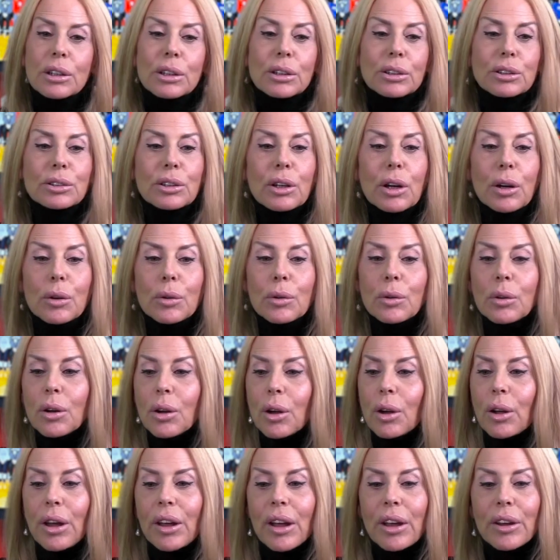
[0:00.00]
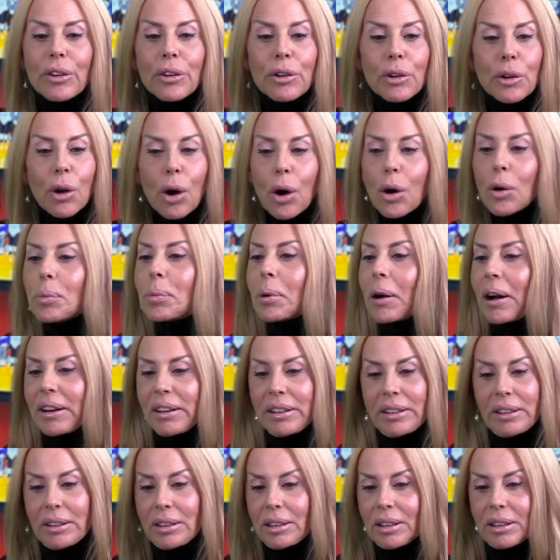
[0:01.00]
So
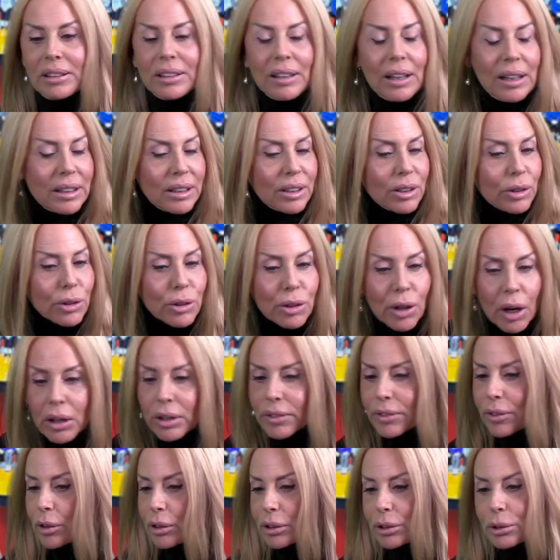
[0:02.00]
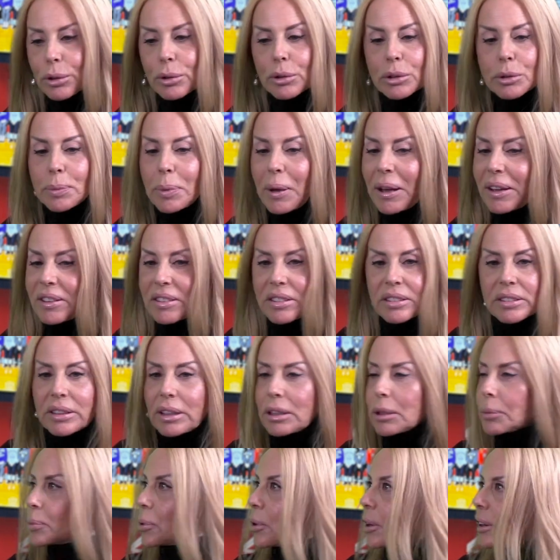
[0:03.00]
none of our students pay the
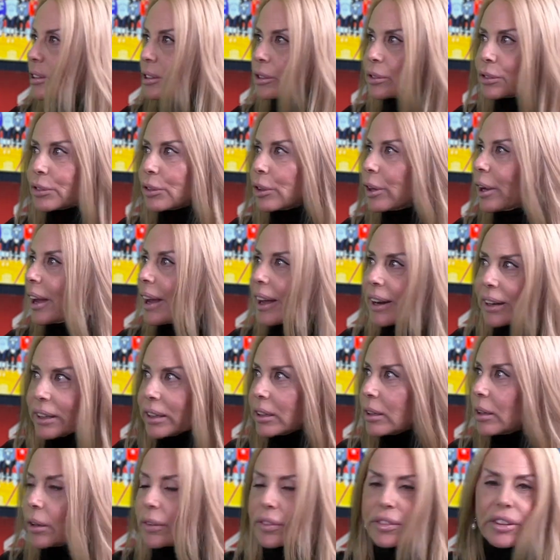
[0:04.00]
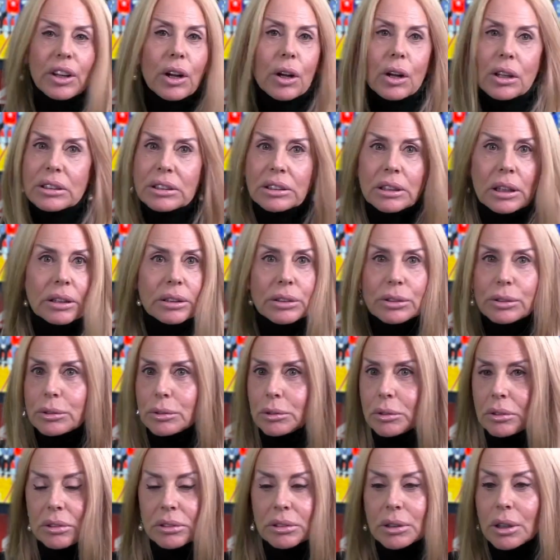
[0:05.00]
sticker price for any of the on-site
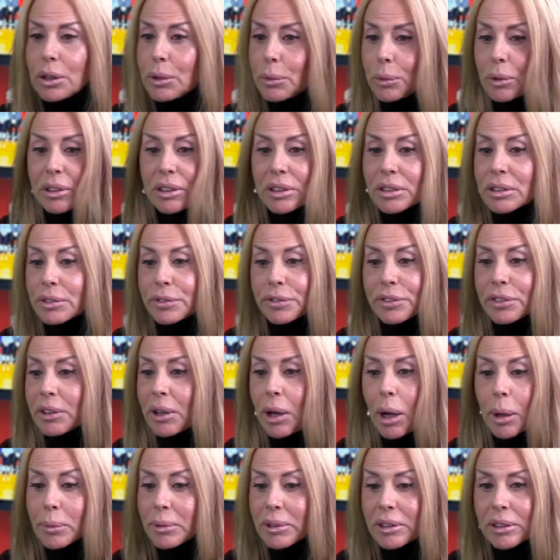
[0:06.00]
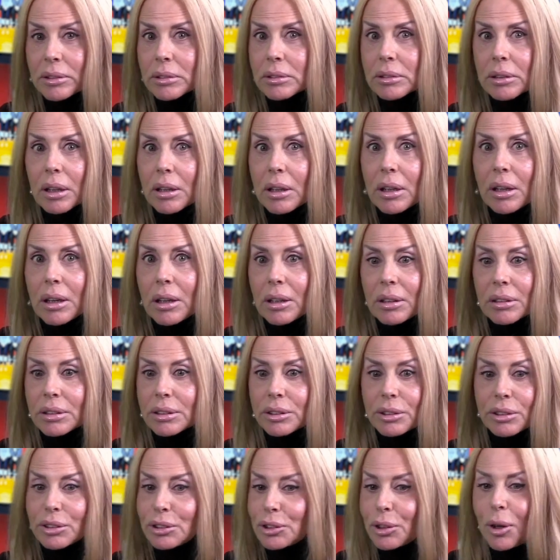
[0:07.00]
schools, which is a phenomenal
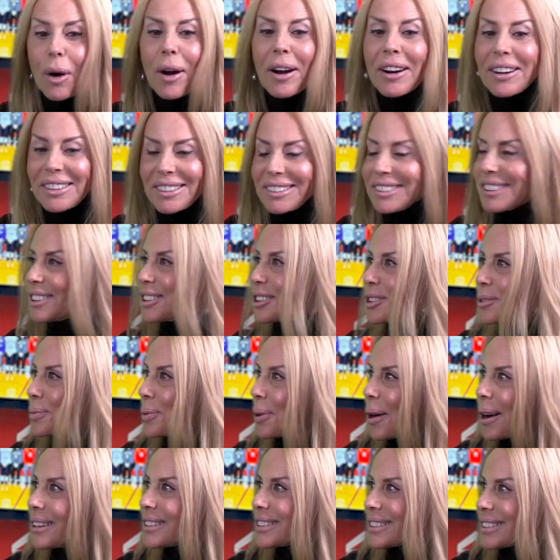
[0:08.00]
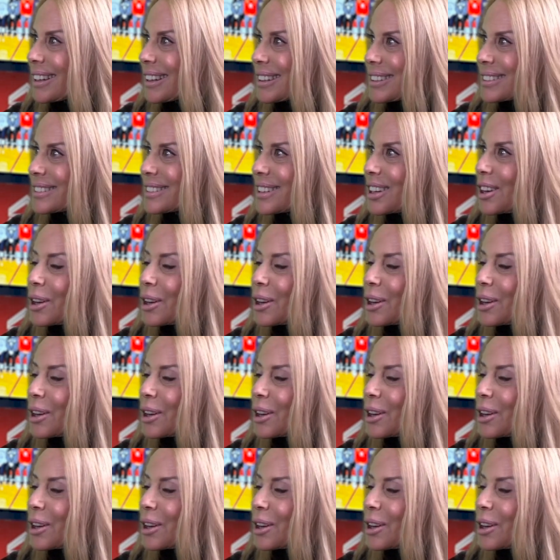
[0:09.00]
start to this process.